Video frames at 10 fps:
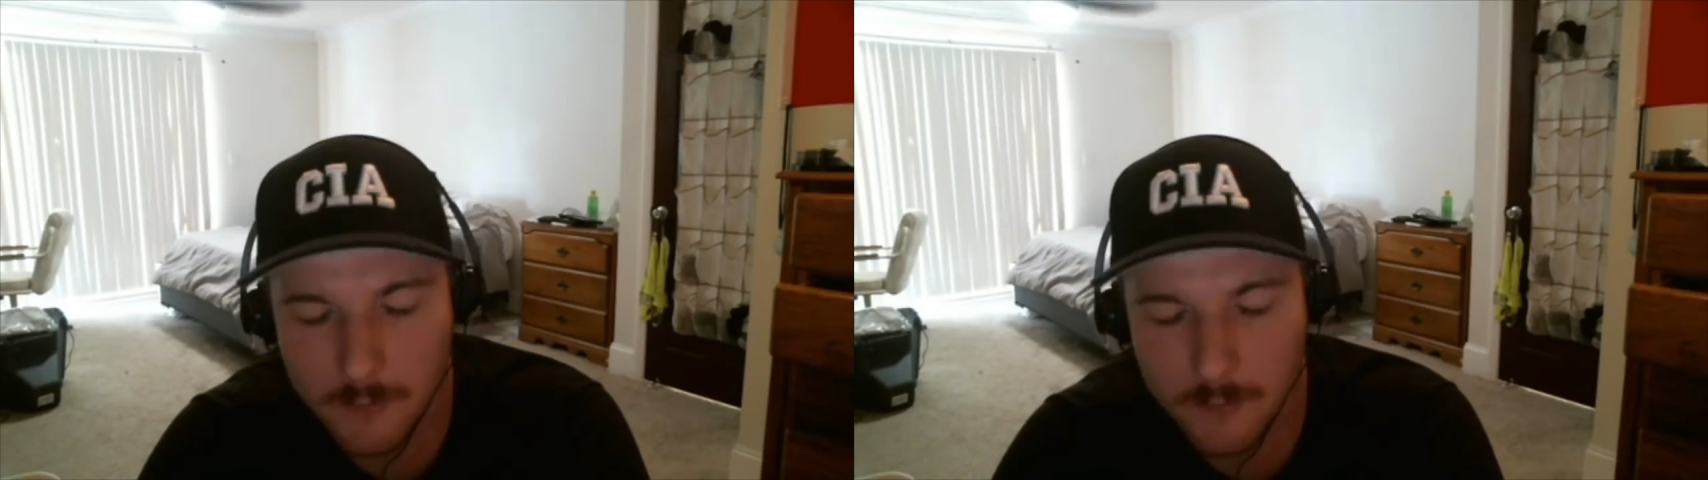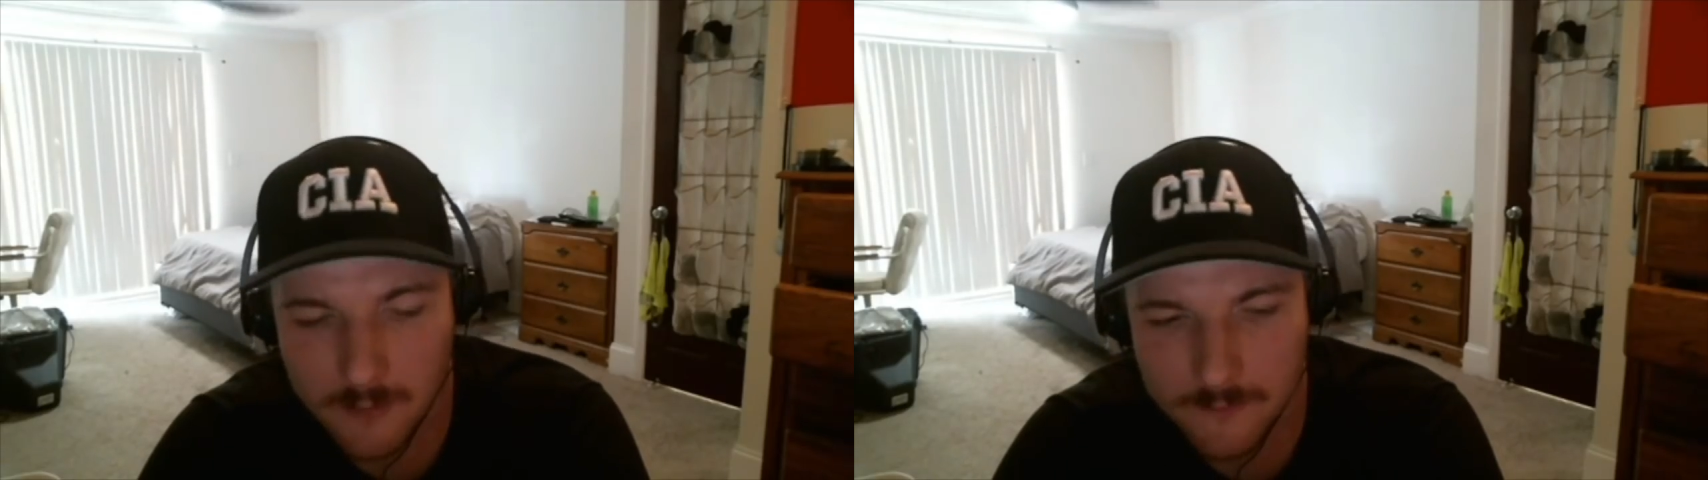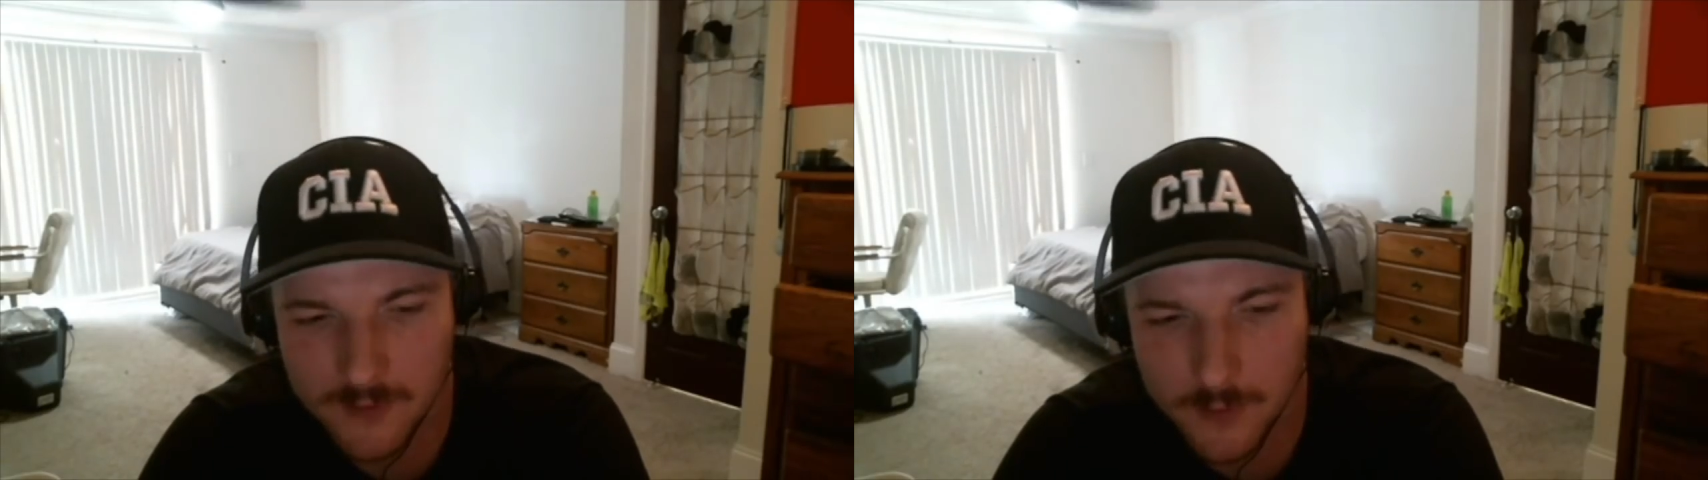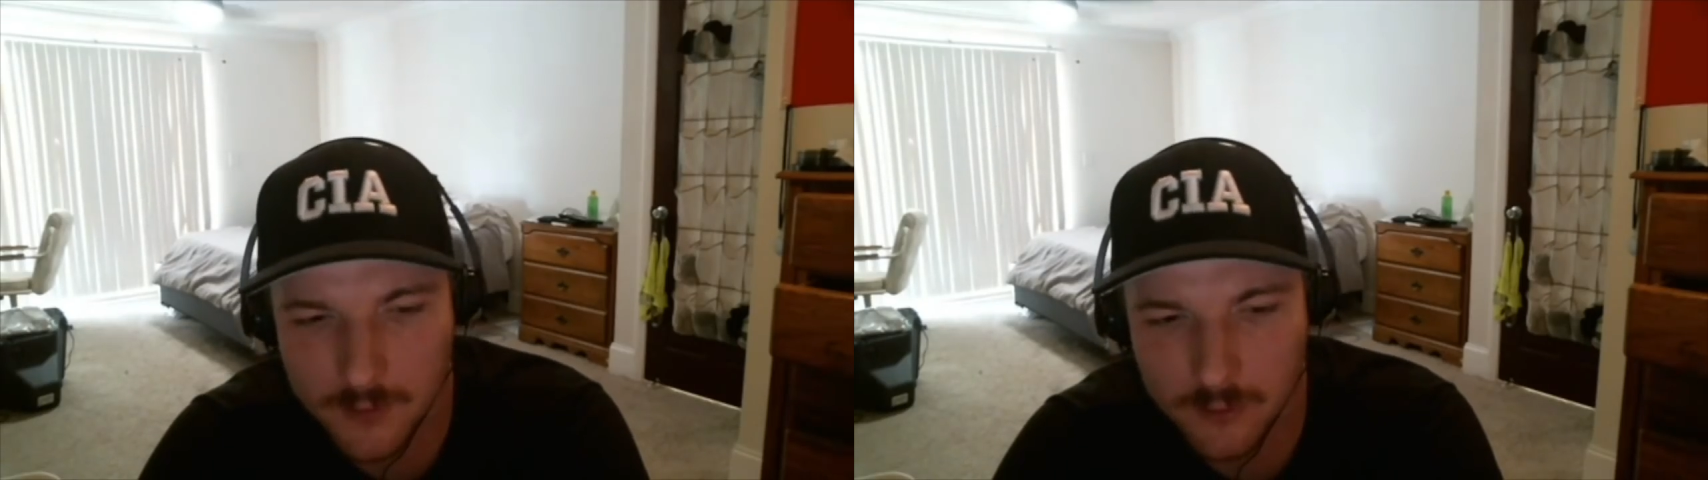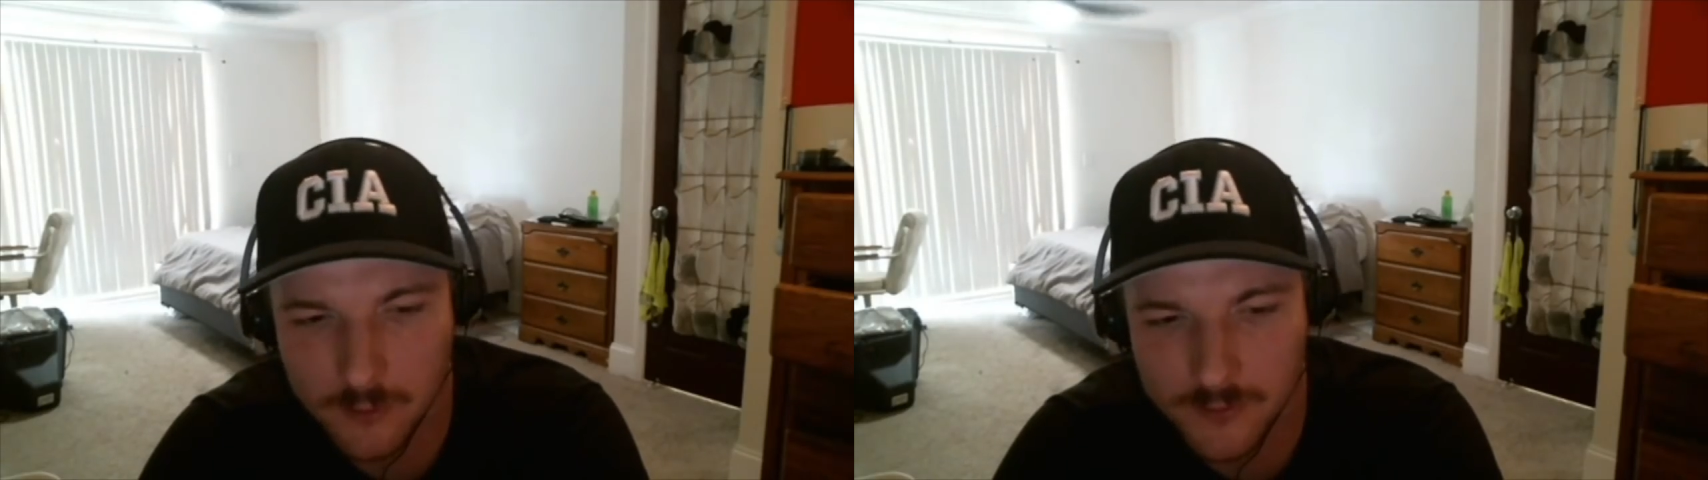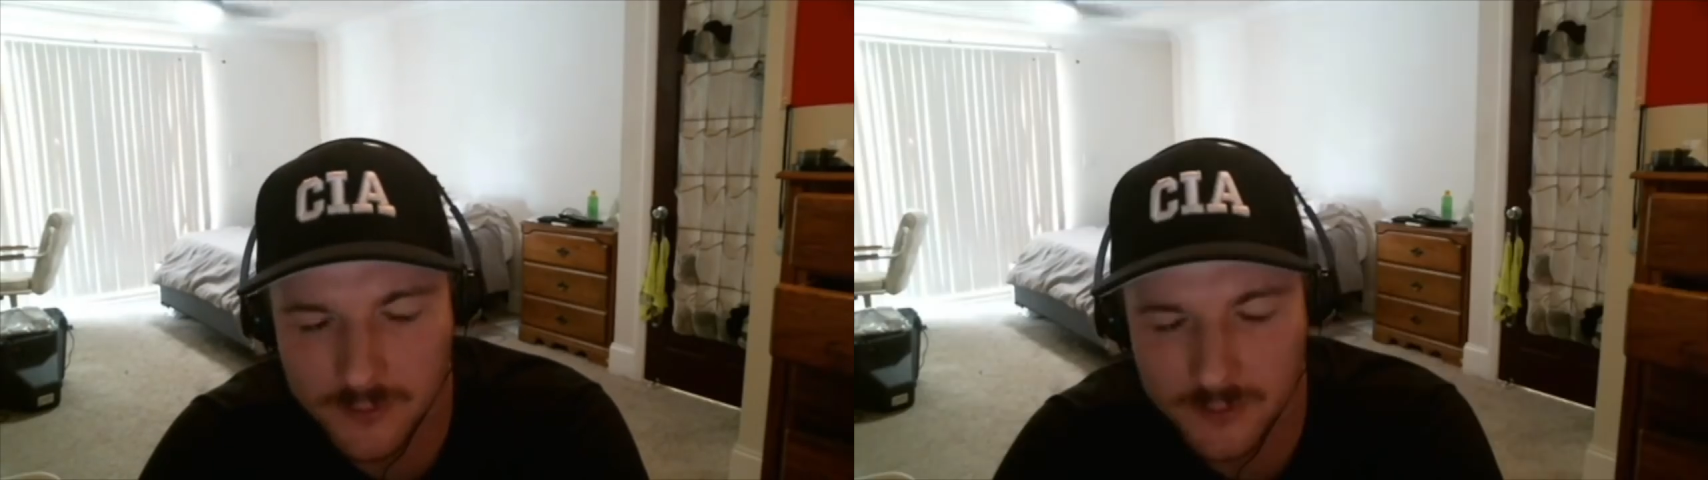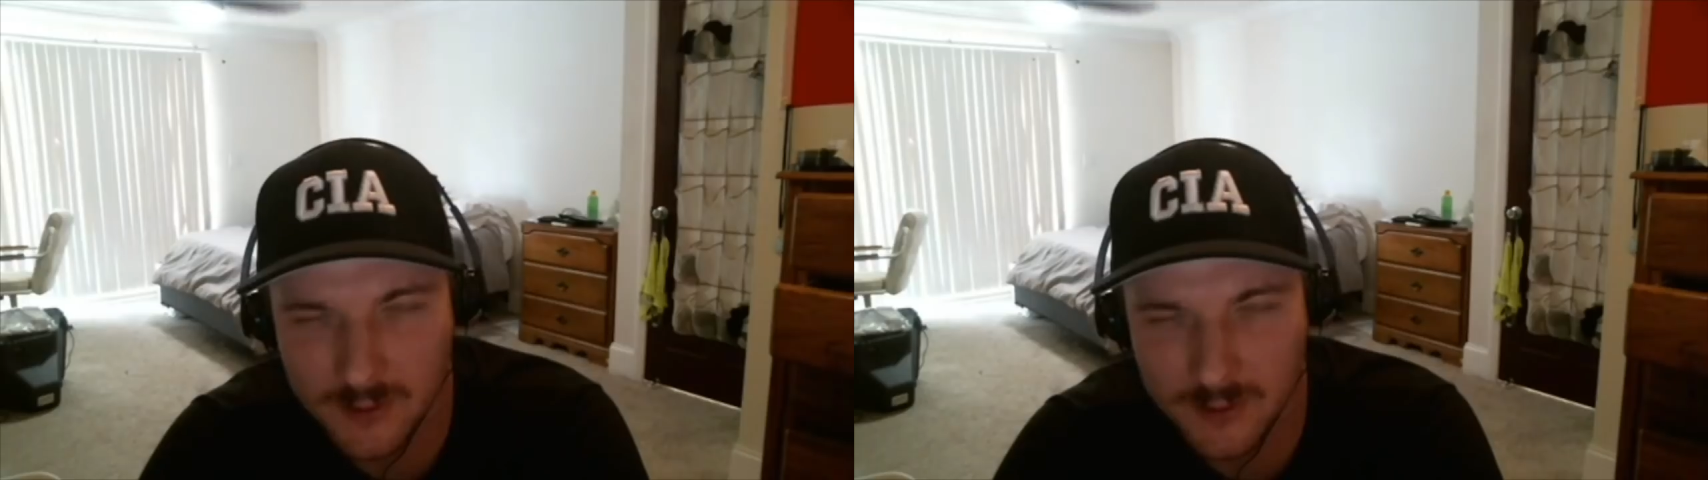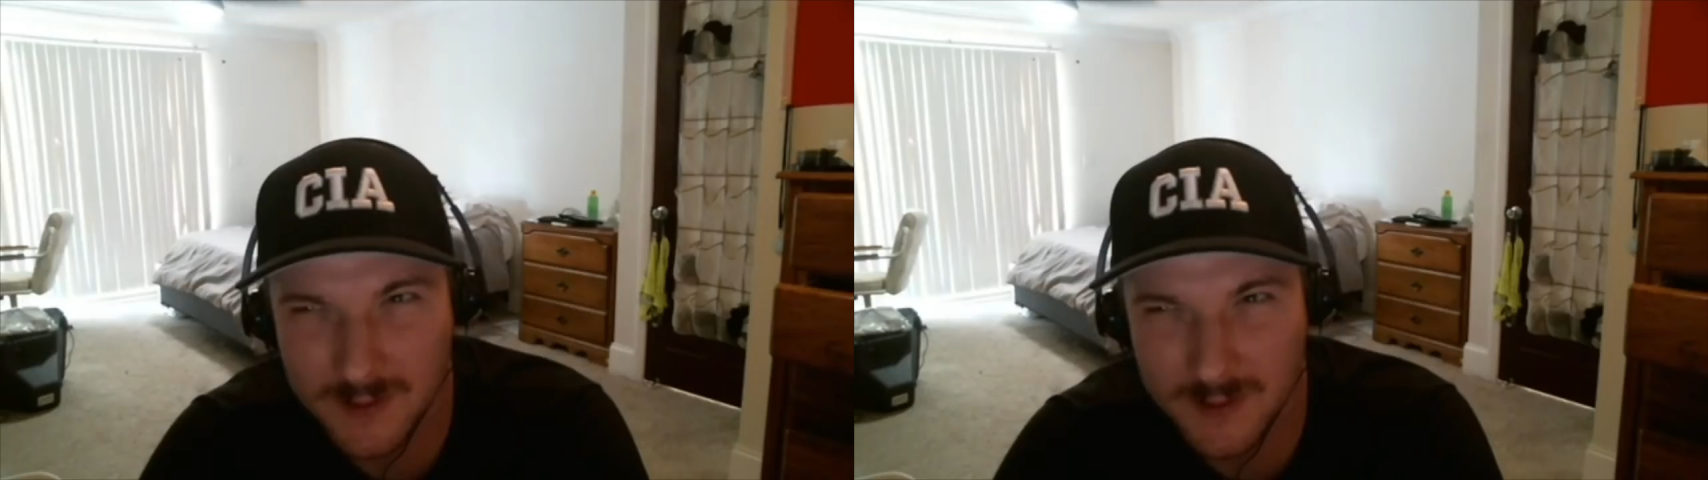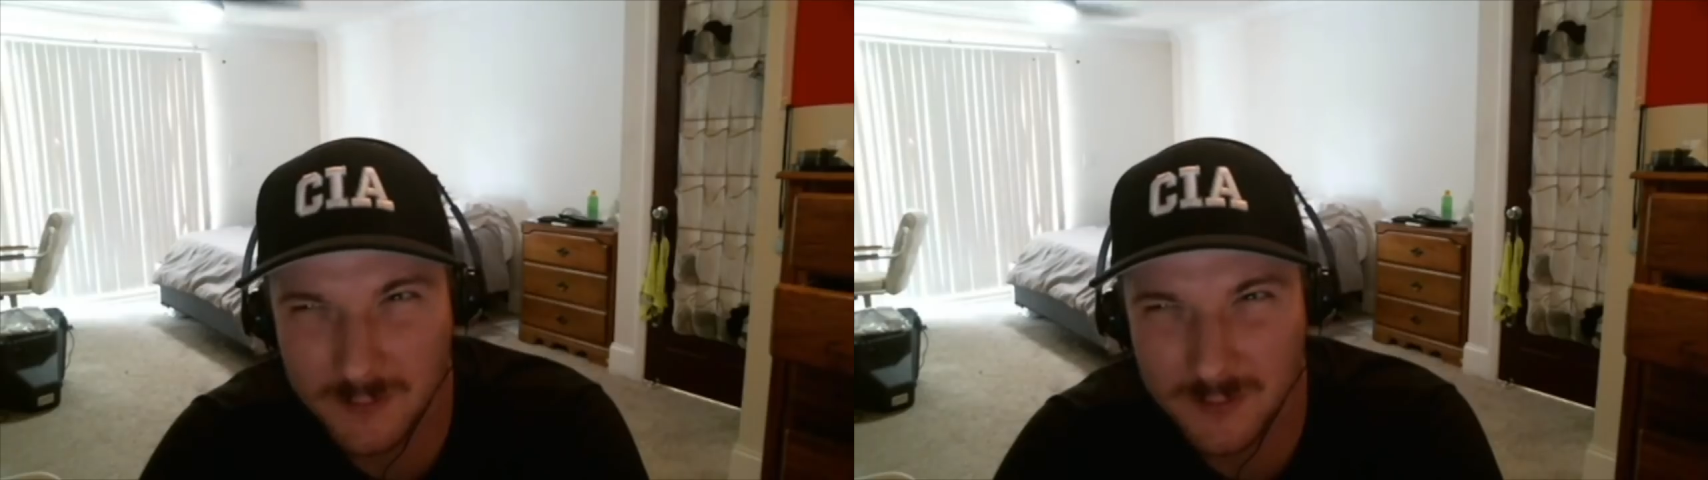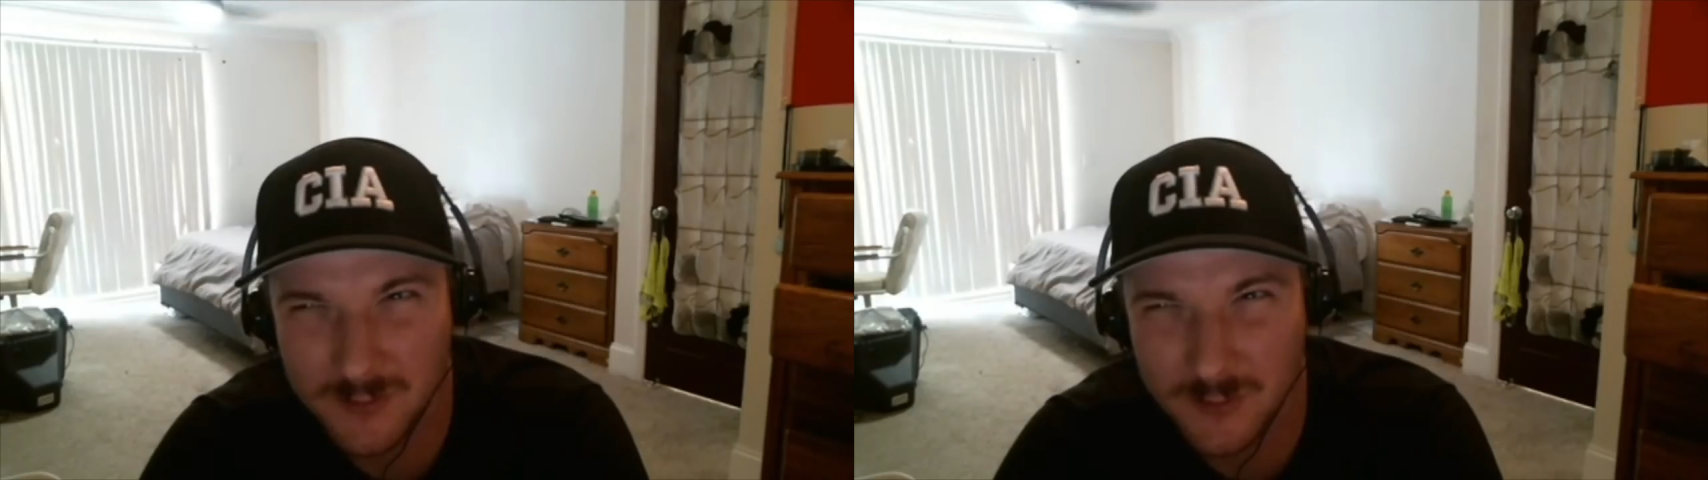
about Facebook groups until I think it was